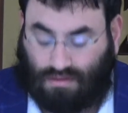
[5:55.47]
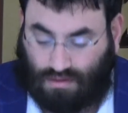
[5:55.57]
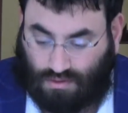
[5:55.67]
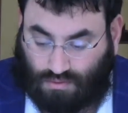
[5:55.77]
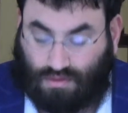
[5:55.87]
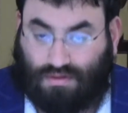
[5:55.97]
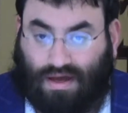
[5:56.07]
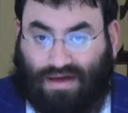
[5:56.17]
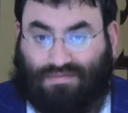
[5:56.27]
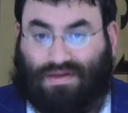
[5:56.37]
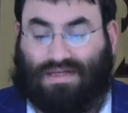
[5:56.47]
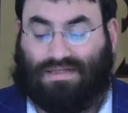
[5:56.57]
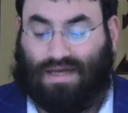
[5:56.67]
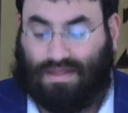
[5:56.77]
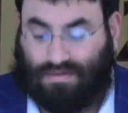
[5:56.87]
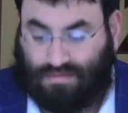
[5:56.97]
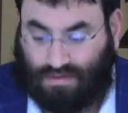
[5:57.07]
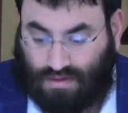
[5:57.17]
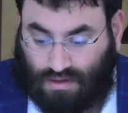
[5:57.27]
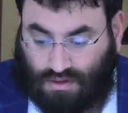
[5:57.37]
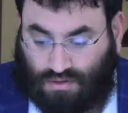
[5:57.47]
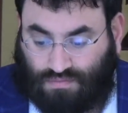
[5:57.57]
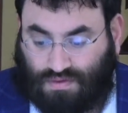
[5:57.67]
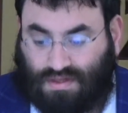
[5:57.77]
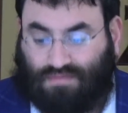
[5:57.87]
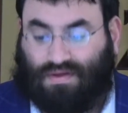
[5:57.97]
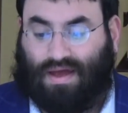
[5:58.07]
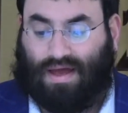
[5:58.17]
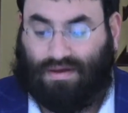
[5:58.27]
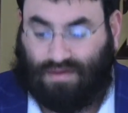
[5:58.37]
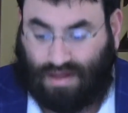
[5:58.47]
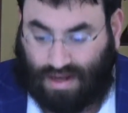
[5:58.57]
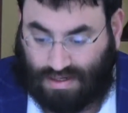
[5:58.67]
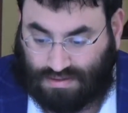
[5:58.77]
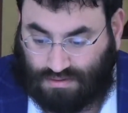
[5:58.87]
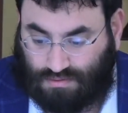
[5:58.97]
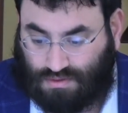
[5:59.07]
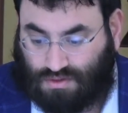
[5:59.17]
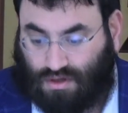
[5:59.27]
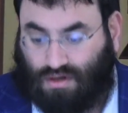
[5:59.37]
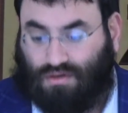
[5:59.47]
order to have an ascent, you first have to have, it has to start